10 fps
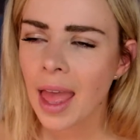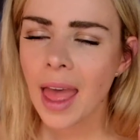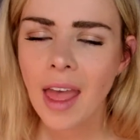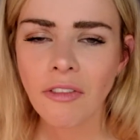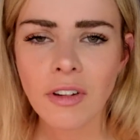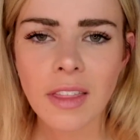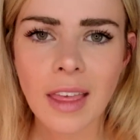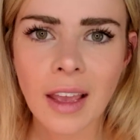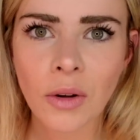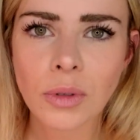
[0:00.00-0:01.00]

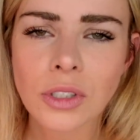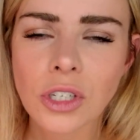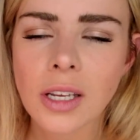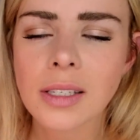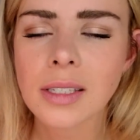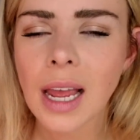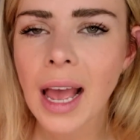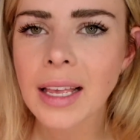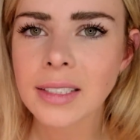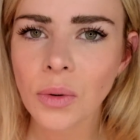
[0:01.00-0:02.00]
everything was just
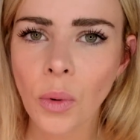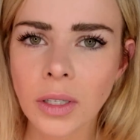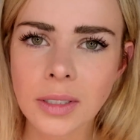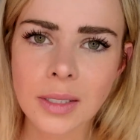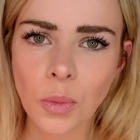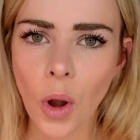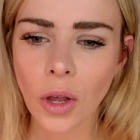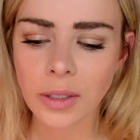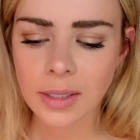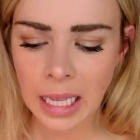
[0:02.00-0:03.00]
as it once
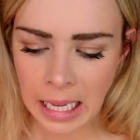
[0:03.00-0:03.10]
was,